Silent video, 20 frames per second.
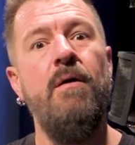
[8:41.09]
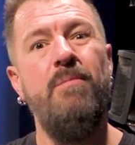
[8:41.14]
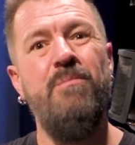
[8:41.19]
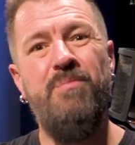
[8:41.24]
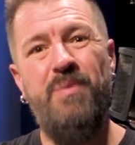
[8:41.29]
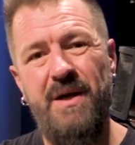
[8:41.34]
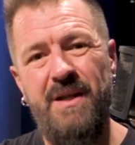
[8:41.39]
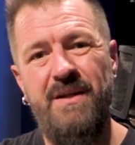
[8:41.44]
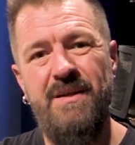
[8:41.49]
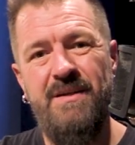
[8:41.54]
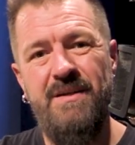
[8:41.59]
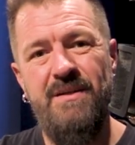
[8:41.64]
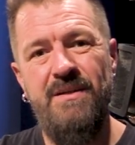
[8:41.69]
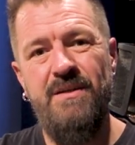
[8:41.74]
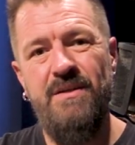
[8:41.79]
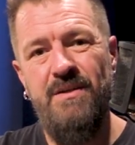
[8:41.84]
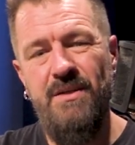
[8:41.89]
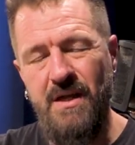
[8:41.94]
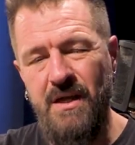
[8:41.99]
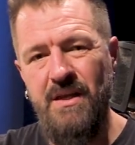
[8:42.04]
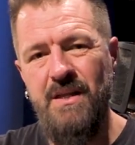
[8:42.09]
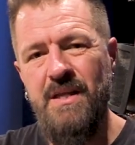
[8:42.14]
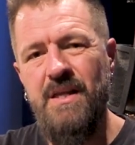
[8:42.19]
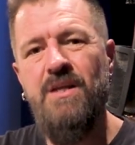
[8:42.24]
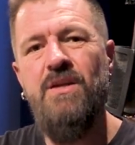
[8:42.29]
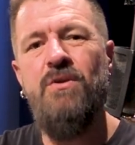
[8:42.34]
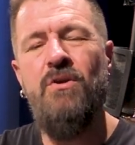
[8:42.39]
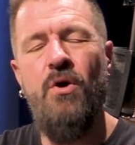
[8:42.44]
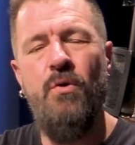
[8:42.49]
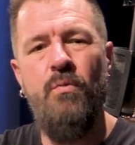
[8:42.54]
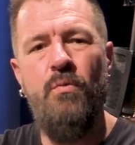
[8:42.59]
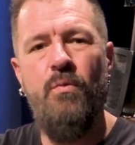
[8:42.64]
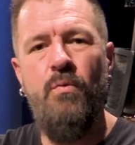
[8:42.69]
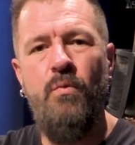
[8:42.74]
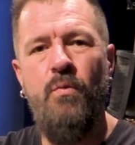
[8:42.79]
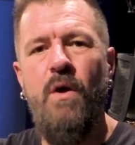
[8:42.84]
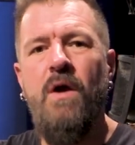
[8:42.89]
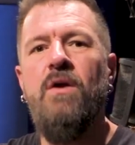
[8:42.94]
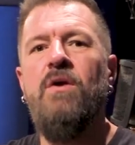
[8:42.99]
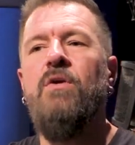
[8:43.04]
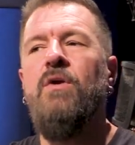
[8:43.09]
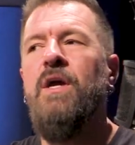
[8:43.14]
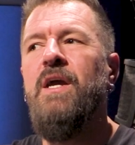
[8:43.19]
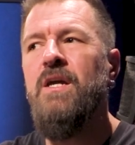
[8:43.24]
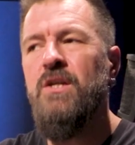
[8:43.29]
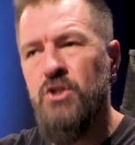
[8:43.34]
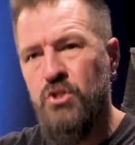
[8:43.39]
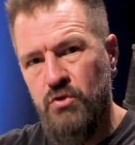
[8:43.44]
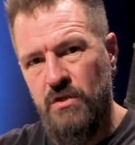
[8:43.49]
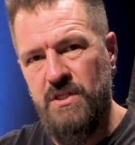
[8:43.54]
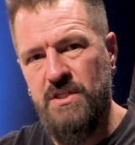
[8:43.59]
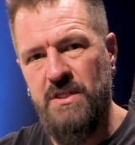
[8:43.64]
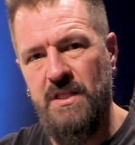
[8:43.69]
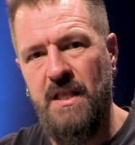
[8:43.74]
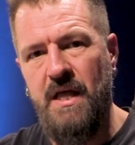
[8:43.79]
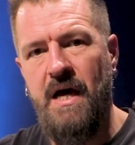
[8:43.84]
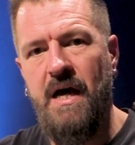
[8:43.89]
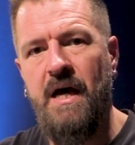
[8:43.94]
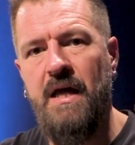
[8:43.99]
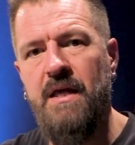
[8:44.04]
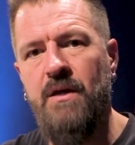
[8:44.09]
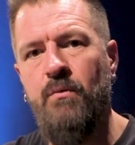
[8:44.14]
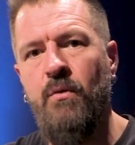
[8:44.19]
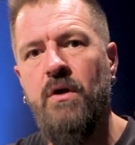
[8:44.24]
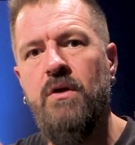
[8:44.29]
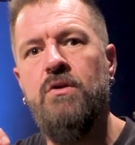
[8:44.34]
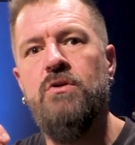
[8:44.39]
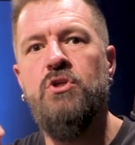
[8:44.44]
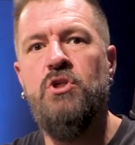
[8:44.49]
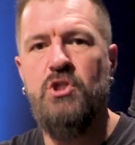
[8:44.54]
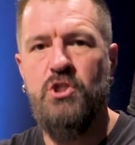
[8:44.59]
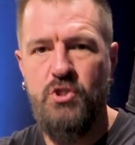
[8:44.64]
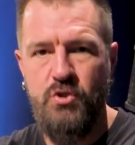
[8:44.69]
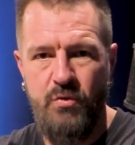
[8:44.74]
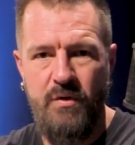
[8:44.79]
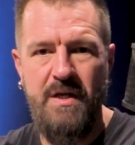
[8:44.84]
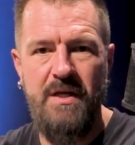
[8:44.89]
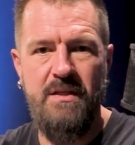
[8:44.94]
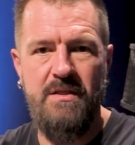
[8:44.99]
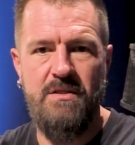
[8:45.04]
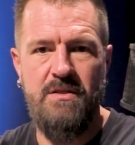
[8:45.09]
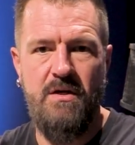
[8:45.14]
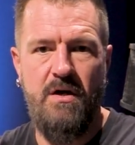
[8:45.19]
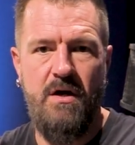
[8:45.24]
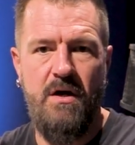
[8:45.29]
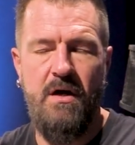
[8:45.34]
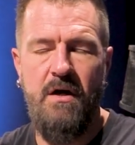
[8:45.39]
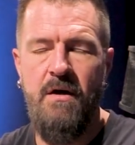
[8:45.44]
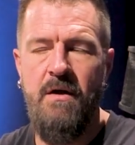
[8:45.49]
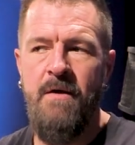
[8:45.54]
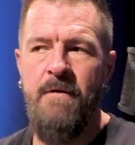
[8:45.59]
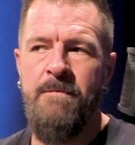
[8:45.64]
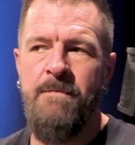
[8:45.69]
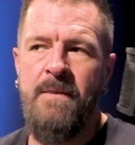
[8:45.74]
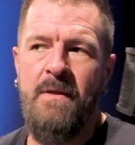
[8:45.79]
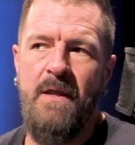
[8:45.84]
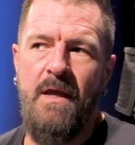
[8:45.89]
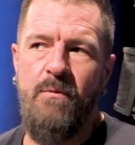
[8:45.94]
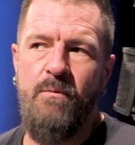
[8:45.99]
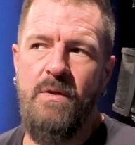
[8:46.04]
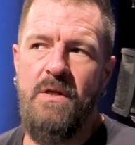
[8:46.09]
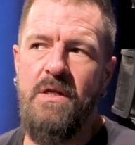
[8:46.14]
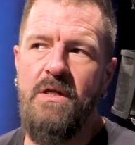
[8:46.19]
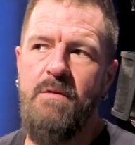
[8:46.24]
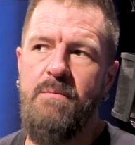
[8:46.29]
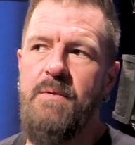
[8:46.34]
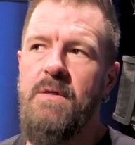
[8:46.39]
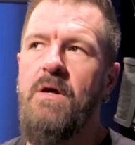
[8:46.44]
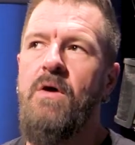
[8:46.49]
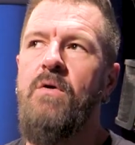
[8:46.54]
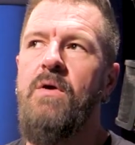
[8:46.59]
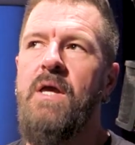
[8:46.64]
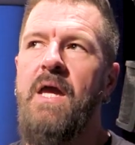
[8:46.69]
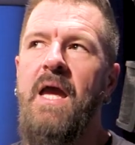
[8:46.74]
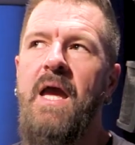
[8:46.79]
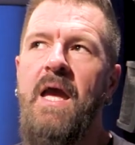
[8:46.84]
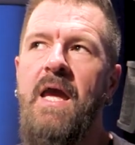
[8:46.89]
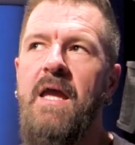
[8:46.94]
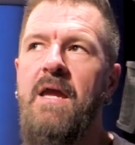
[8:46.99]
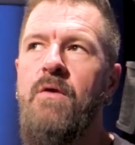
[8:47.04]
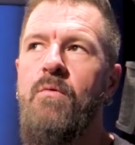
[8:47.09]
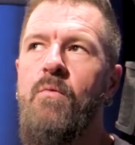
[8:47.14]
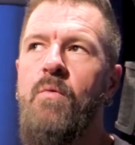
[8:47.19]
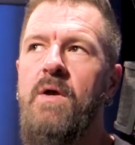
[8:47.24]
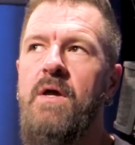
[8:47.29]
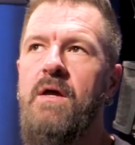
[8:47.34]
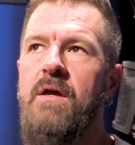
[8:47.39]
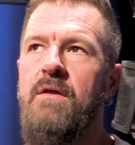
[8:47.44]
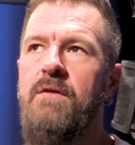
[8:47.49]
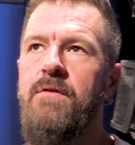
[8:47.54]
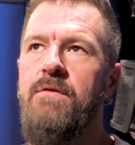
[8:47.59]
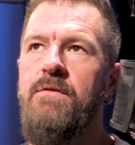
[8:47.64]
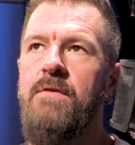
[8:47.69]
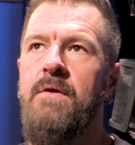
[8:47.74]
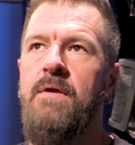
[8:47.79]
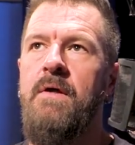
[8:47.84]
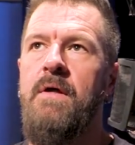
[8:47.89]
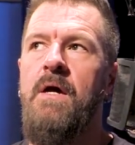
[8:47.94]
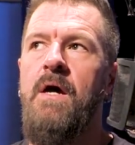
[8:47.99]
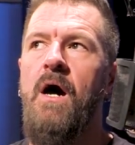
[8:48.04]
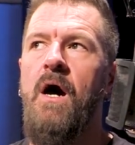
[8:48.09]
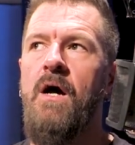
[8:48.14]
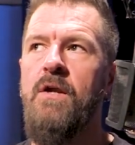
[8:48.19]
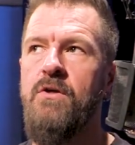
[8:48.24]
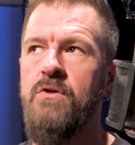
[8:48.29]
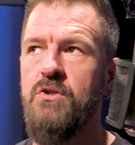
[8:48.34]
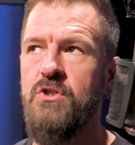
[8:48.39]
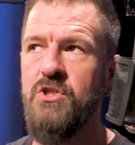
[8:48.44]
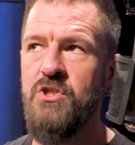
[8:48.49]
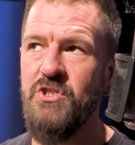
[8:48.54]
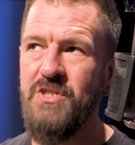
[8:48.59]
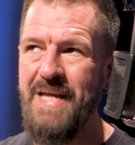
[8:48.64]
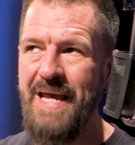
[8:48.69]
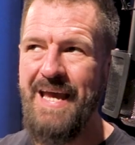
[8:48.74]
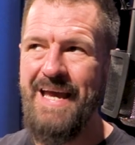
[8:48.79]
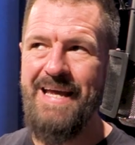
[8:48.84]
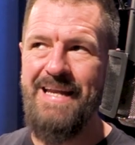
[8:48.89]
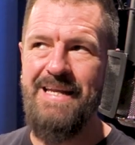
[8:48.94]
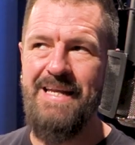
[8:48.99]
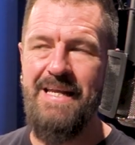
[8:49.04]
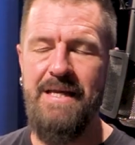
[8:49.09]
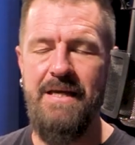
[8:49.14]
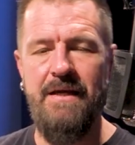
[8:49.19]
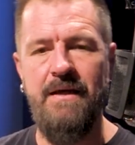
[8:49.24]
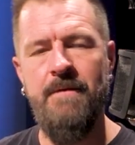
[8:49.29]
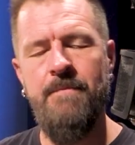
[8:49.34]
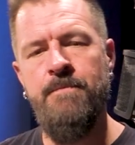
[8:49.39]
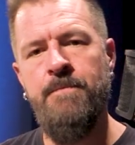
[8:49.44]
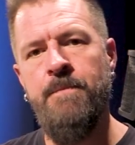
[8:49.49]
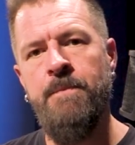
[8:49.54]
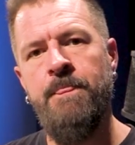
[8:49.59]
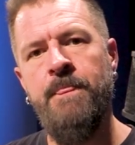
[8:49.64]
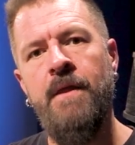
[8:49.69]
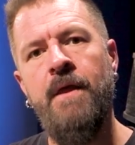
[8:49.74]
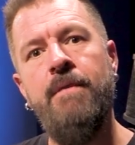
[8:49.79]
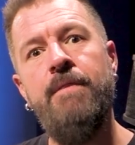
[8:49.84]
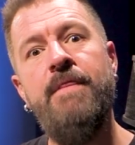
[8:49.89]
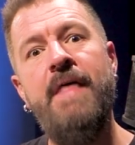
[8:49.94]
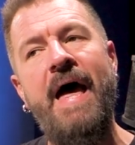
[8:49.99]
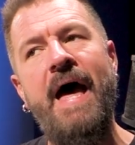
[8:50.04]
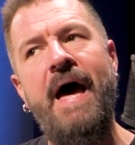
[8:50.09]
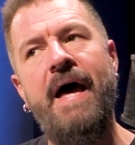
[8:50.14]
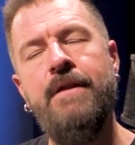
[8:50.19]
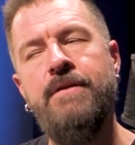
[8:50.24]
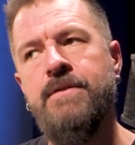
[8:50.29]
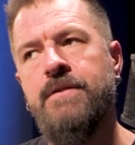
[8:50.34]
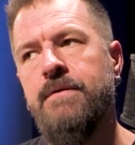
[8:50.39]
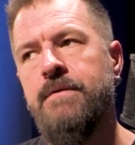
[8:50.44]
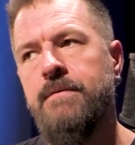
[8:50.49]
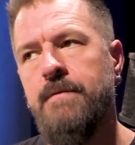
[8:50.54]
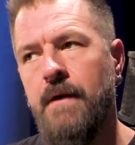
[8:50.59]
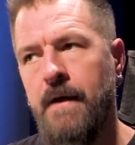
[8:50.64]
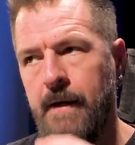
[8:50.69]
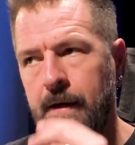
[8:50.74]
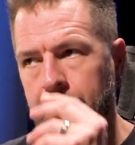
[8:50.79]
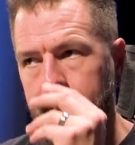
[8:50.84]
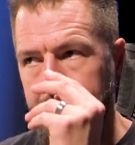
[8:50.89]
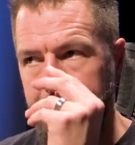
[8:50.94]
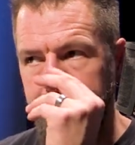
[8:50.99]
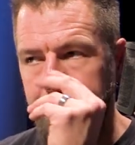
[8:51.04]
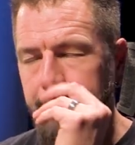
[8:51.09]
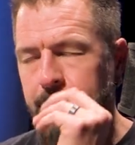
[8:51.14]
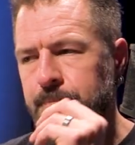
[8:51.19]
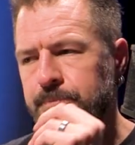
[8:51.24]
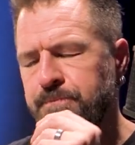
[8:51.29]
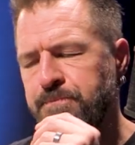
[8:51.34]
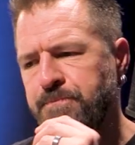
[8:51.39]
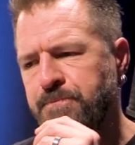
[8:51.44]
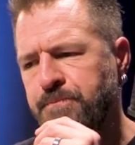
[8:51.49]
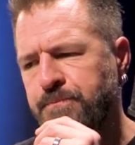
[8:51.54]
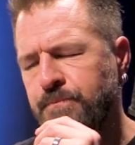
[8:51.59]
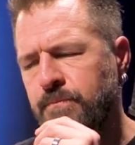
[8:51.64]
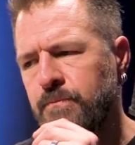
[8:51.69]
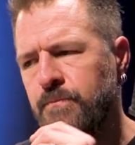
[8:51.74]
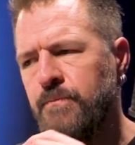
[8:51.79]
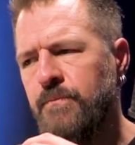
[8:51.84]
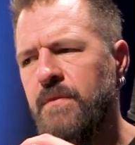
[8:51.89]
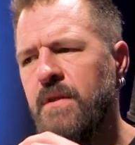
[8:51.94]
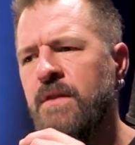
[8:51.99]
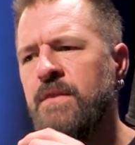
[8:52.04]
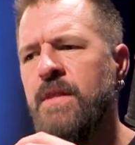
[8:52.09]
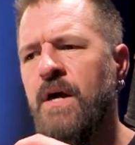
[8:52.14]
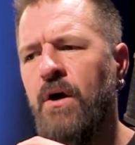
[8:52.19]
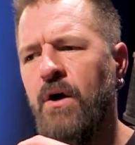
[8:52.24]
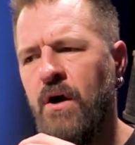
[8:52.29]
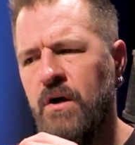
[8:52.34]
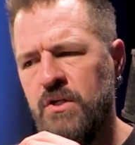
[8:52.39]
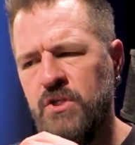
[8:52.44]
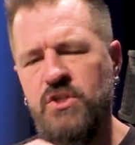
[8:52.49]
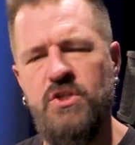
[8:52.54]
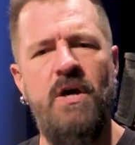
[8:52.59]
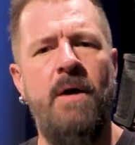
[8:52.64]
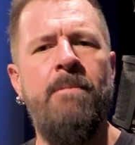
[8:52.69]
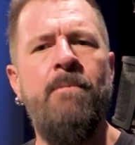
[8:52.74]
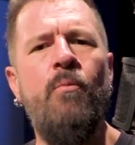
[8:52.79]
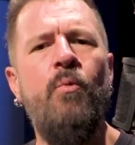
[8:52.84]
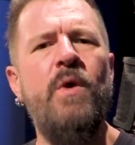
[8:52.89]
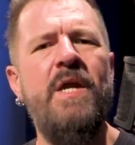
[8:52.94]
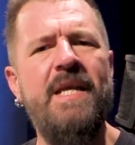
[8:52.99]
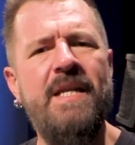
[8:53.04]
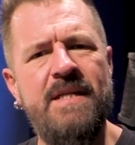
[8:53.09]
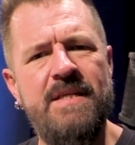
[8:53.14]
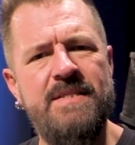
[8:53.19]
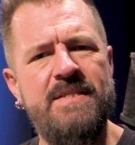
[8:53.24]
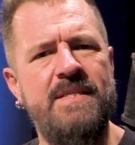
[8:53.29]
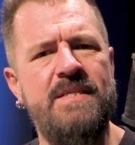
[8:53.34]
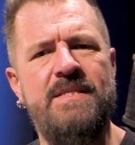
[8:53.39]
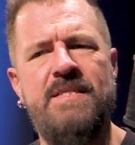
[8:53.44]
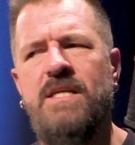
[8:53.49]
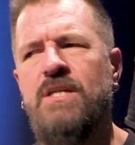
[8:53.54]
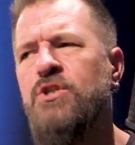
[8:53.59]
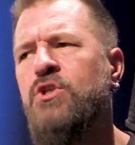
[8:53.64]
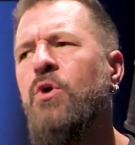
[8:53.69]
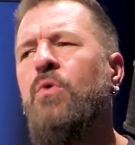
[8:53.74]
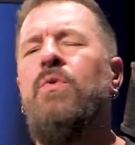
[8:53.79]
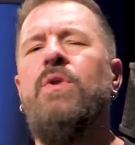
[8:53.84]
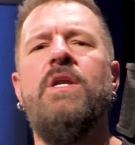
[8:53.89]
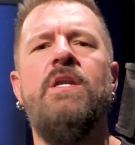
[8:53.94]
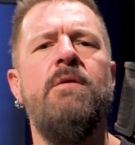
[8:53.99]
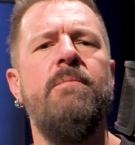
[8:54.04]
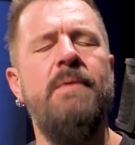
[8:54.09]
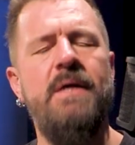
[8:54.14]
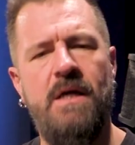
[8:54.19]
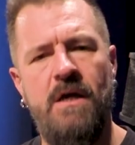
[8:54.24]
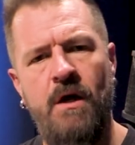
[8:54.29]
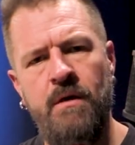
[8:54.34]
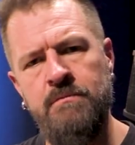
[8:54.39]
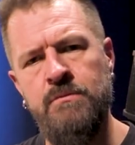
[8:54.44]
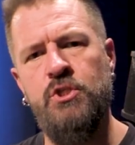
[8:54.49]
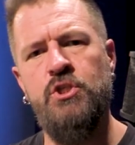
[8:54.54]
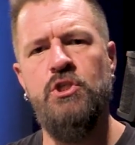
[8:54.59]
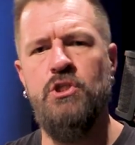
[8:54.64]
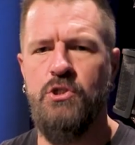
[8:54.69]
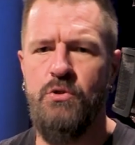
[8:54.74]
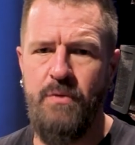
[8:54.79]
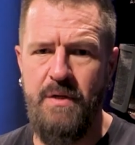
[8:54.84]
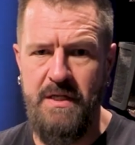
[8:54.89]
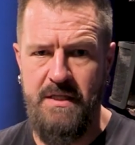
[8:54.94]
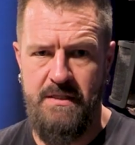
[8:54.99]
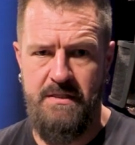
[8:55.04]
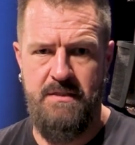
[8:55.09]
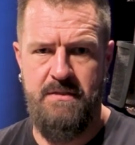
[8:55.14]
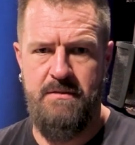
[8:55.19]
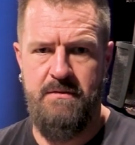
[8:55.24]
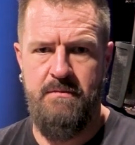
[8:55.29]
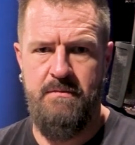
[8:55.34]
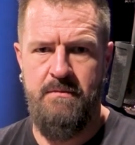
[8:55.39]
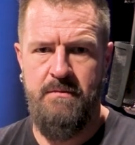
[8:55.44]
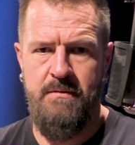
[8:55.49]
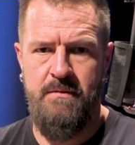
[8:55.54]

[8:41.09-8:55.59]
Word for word: But you need to know where your interests lie and where your strengths are. And we need to be okay with understanding that um, there are some weaknesses that don't need to become strengths.